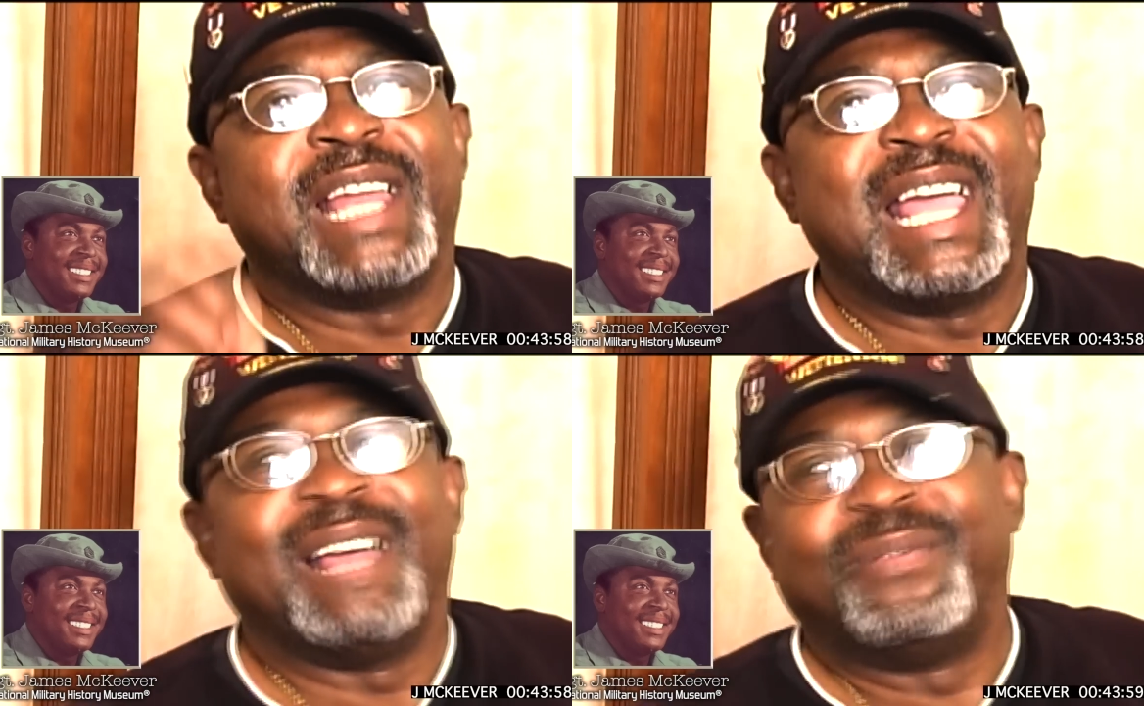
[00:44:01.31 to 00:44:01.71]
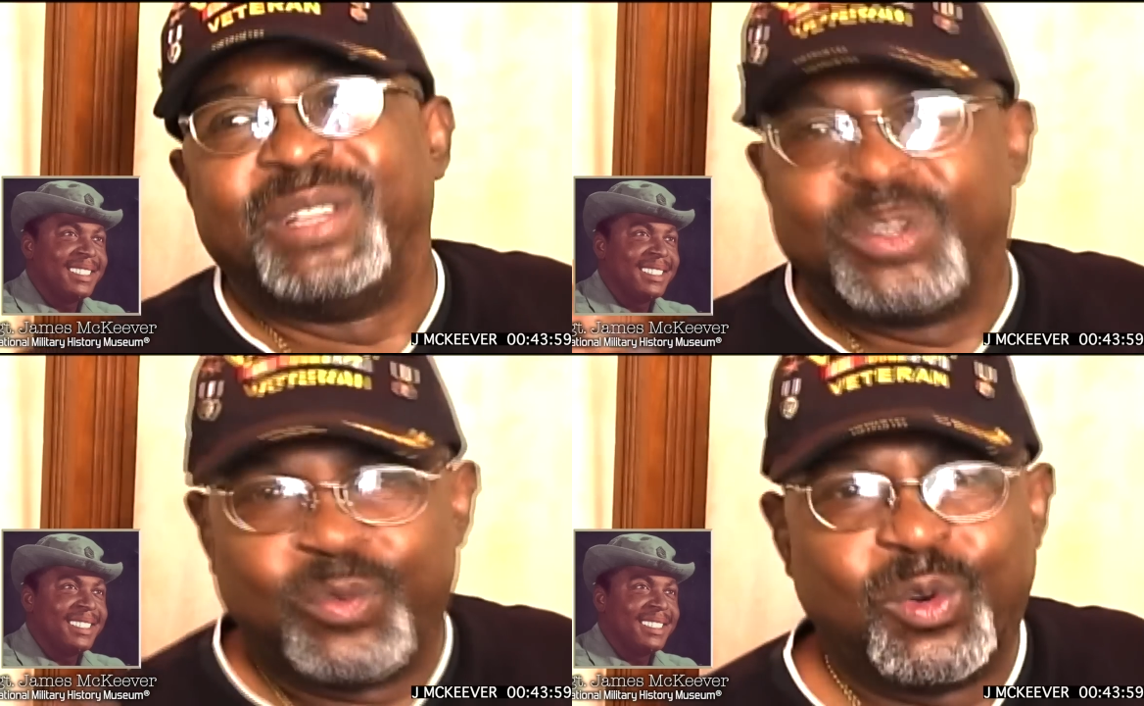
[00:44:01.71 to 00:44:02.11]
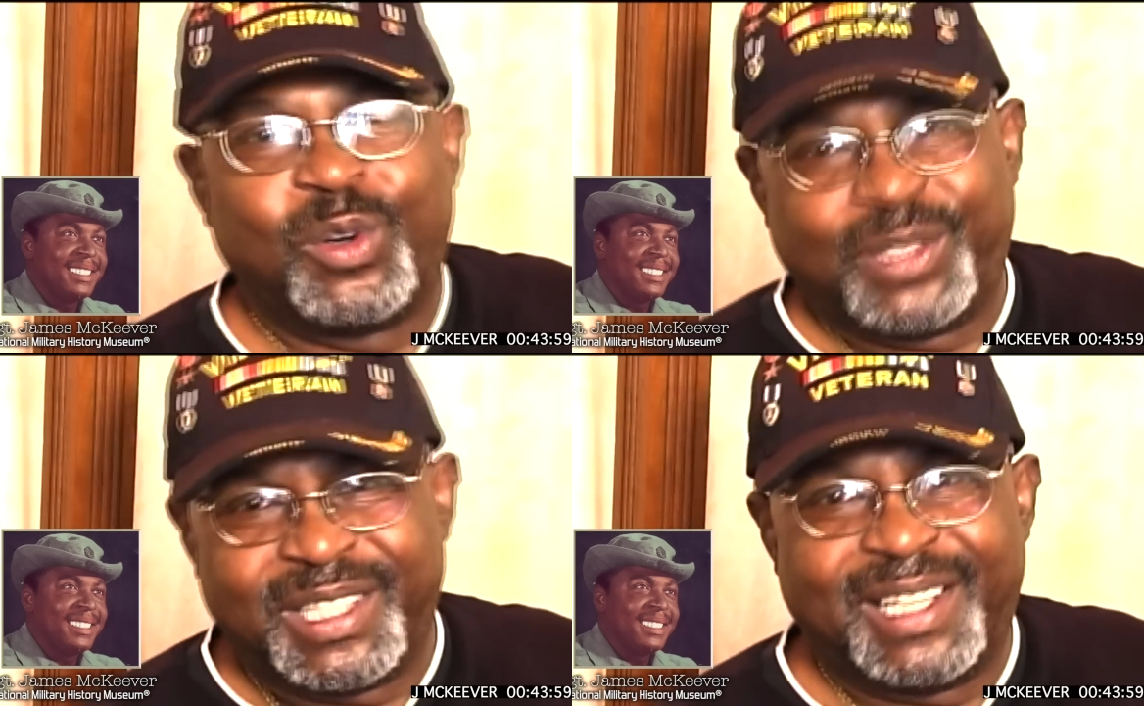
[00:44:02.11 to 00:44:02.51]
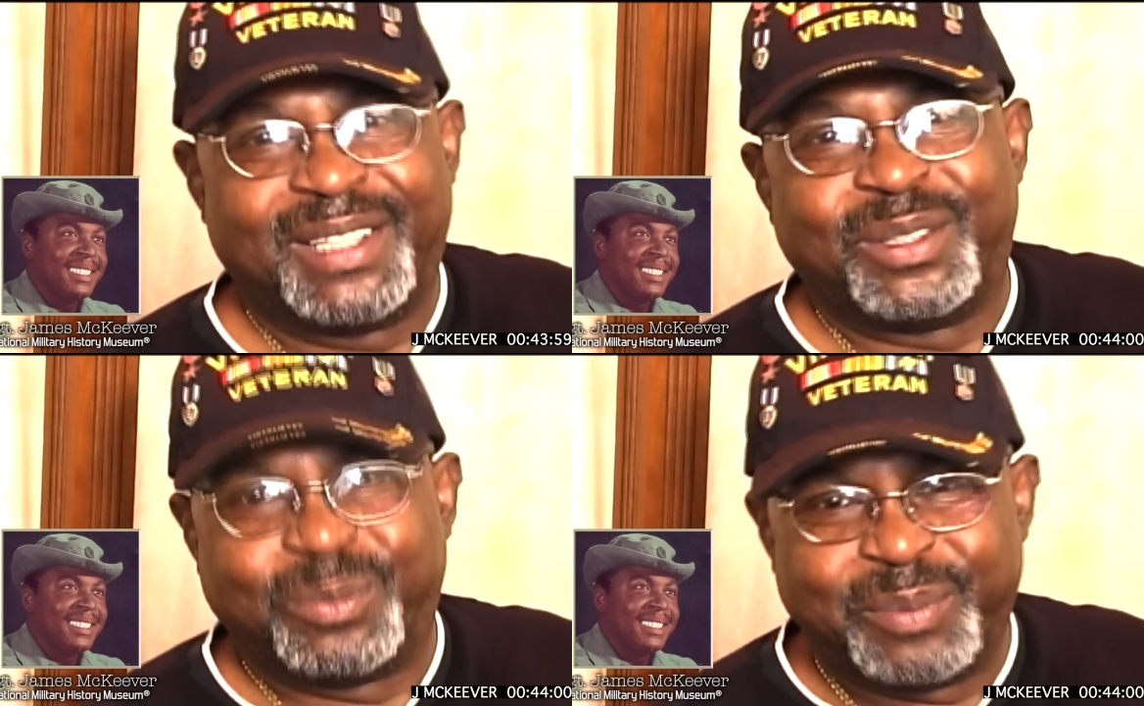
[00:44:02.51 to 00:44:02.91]
Speaker 1: have this war
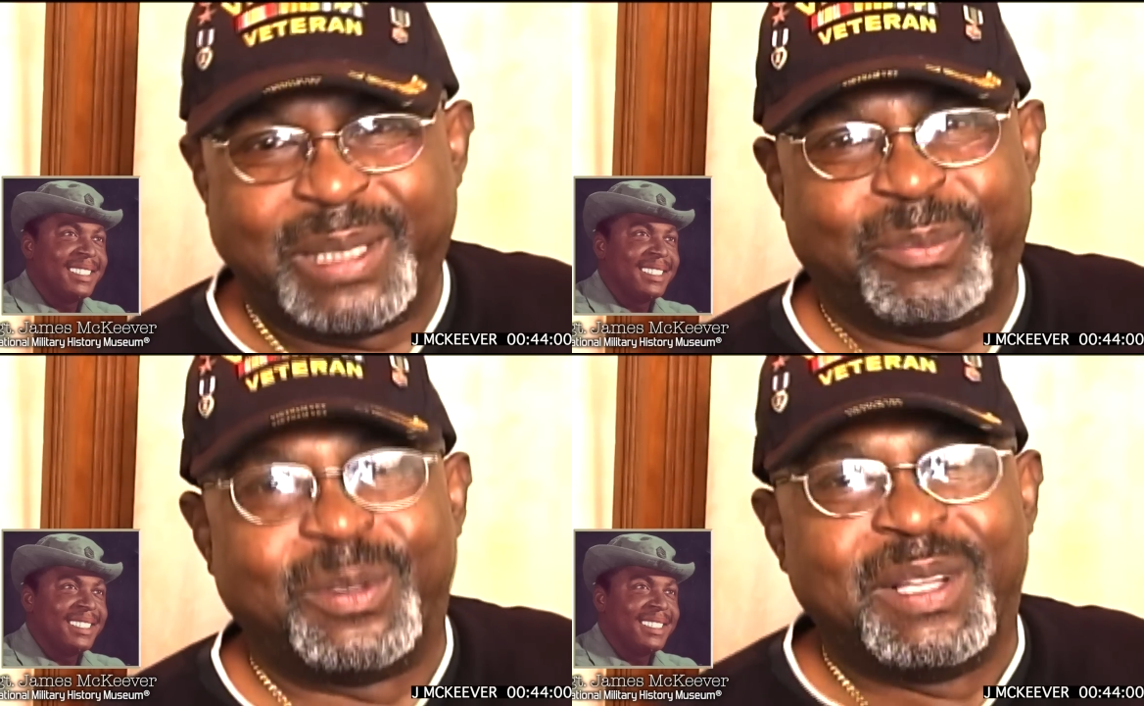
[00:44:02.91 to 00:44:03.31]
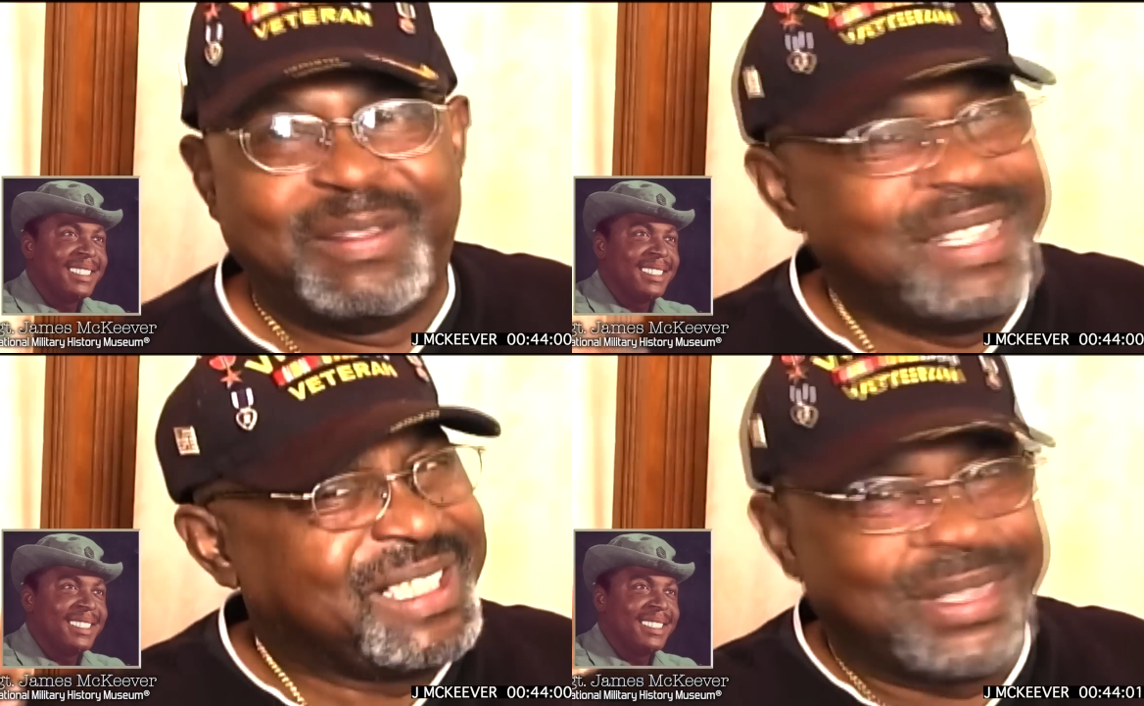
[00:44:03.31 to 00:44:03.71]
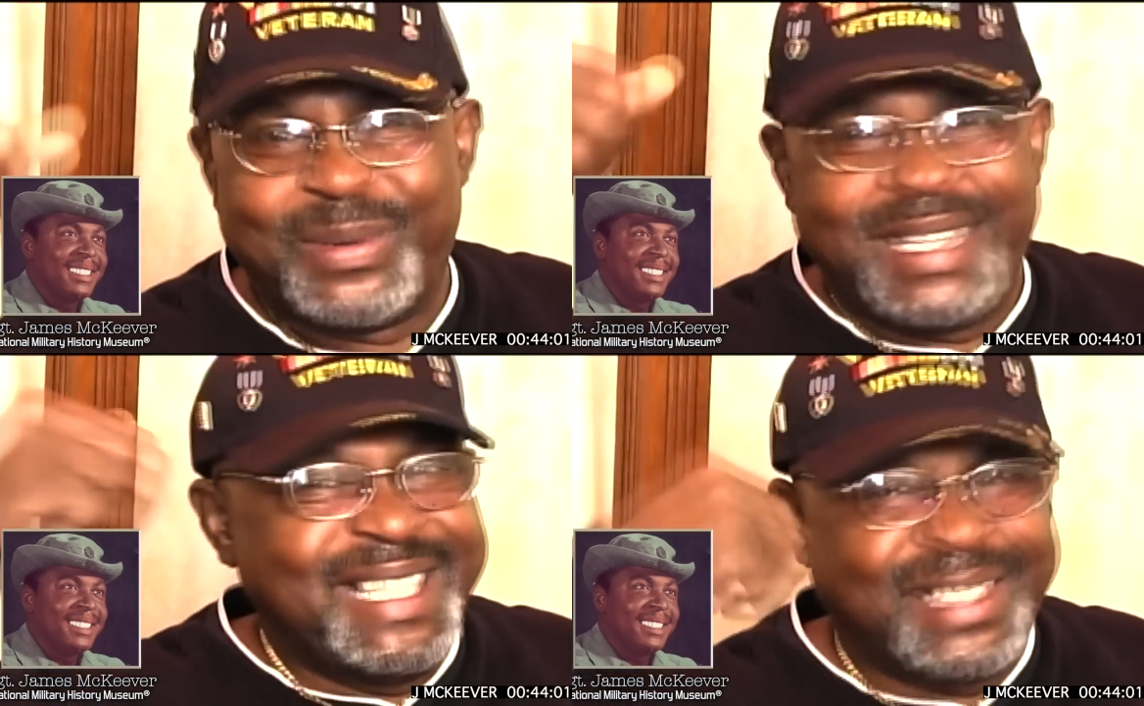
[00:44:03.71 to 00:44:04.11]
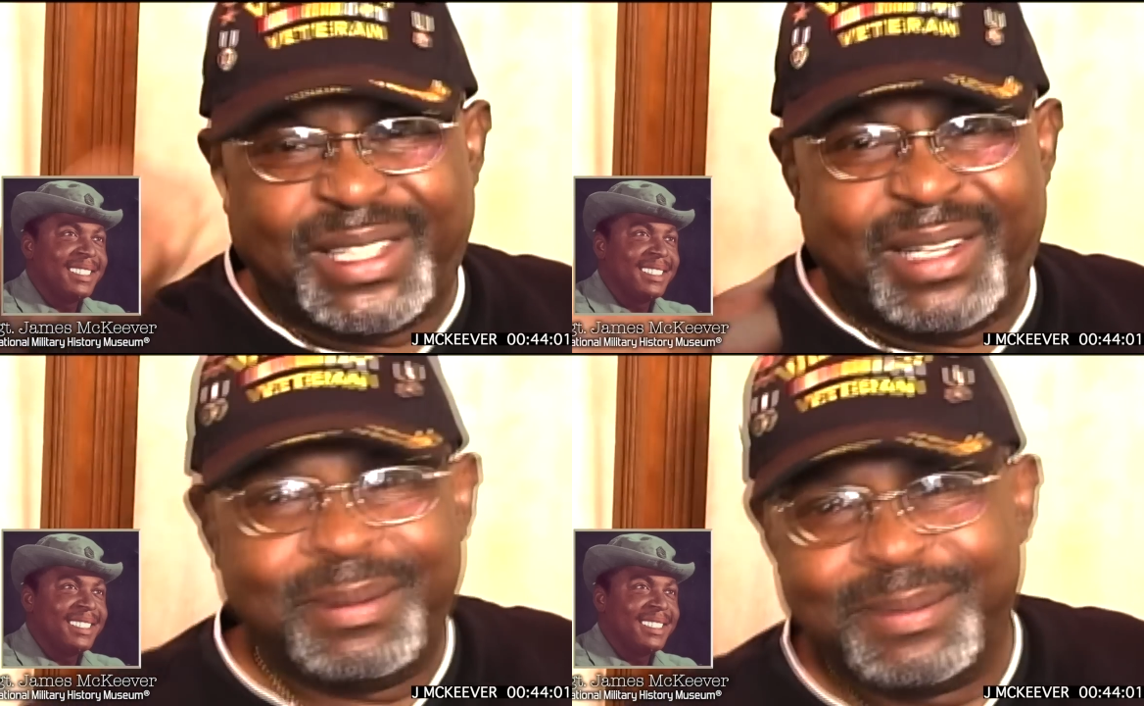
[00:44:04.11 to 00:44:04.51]
done on people. This 30 years ago.